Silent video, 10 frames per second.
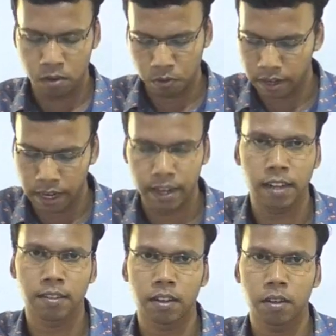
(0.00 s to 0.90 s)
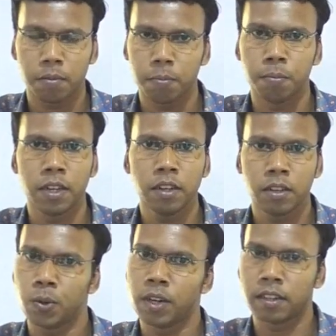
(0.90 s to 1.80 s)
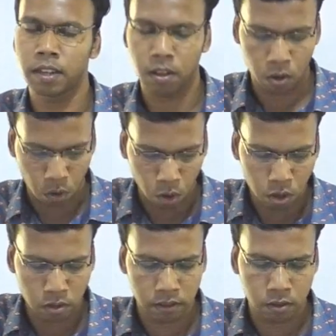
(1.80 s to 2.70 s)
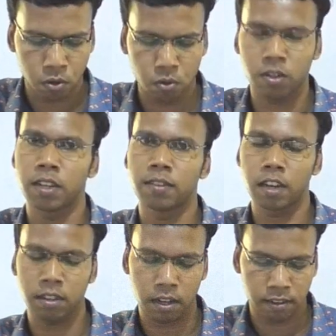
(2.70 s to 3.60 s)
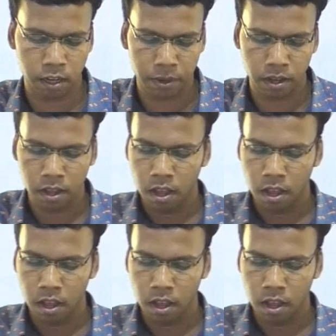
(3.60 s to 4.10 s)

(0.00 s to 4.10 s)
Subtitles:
So we'll get the answer B, 2 and 3. Or just go through third statement.